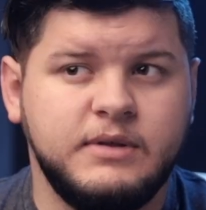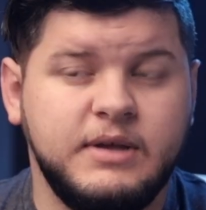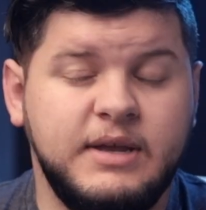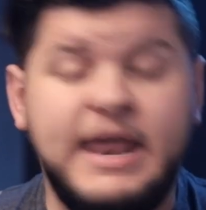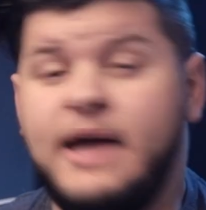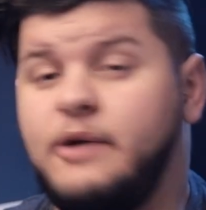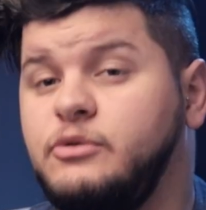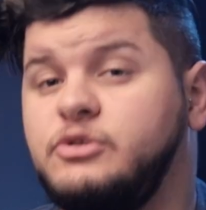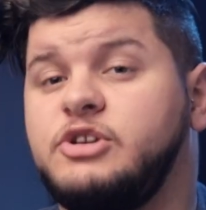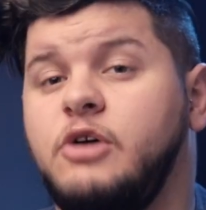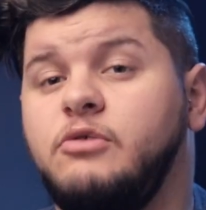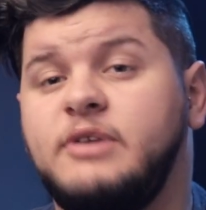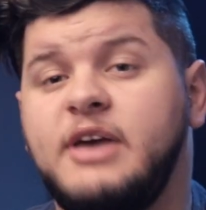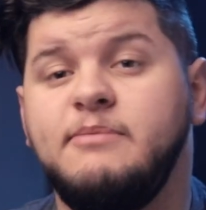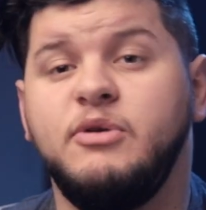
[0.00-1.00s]
Now,
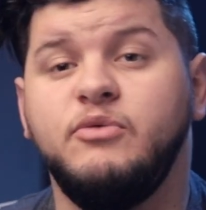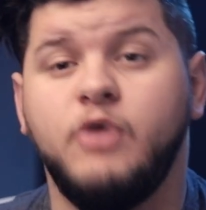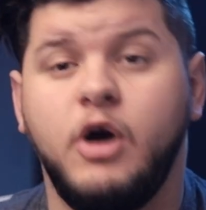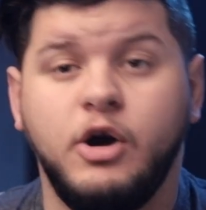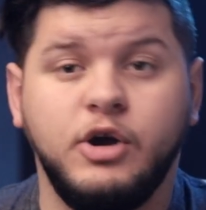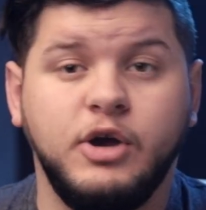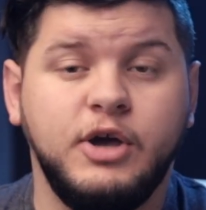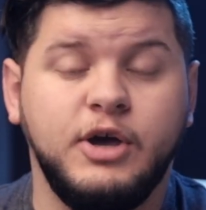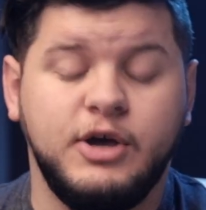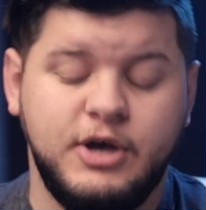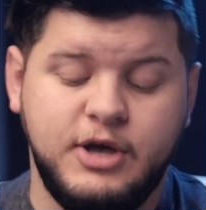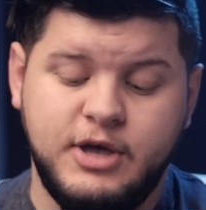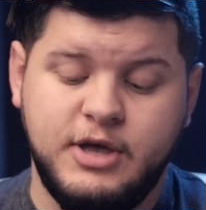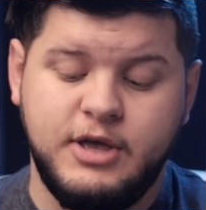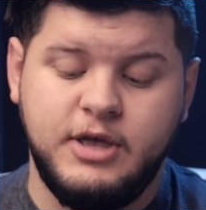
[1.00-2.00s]
don't get me wrong,
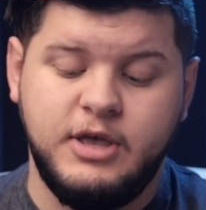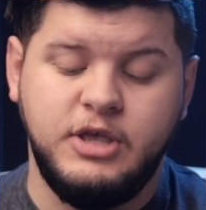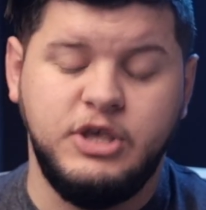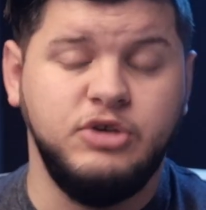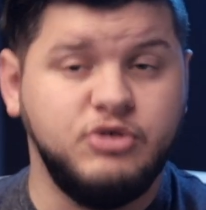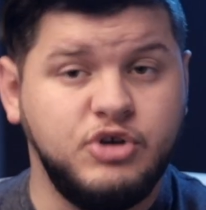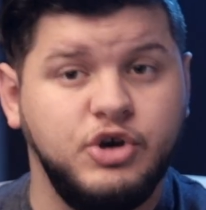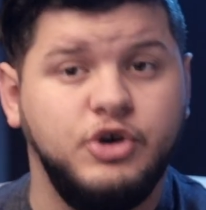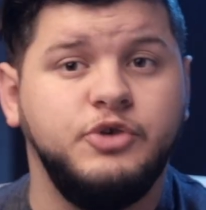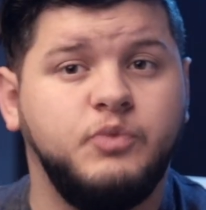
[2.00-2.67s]
you could